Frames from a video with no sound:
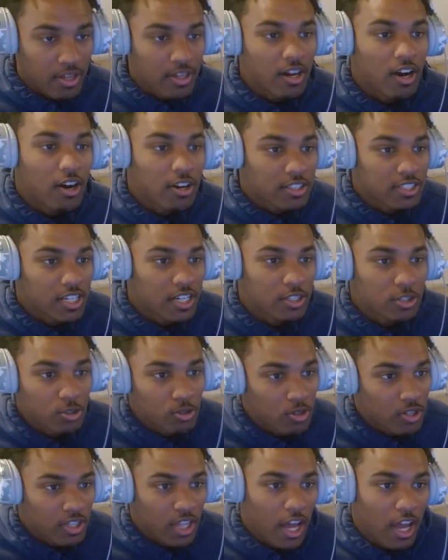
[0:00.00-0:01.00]
All time
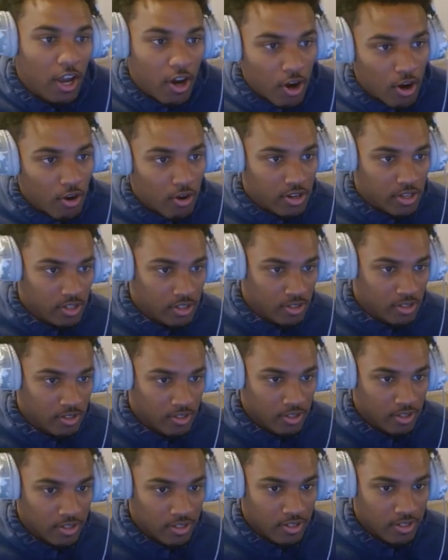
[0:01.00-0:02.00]
score like Curry.
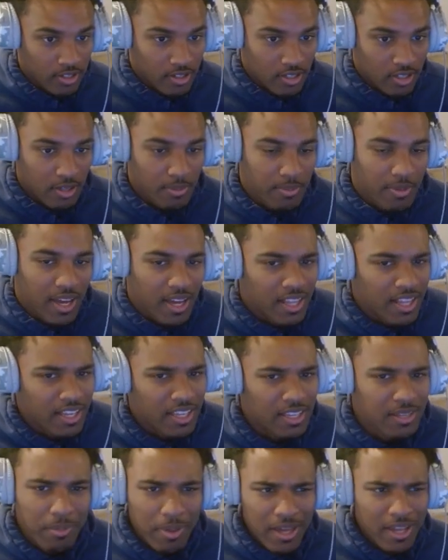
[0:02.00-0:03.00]
Hey man, like
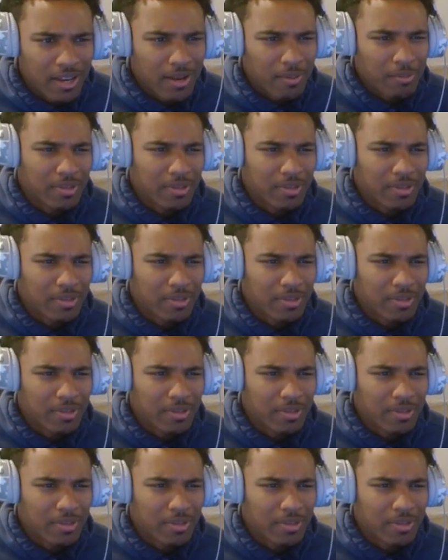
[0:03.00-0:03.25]
he better than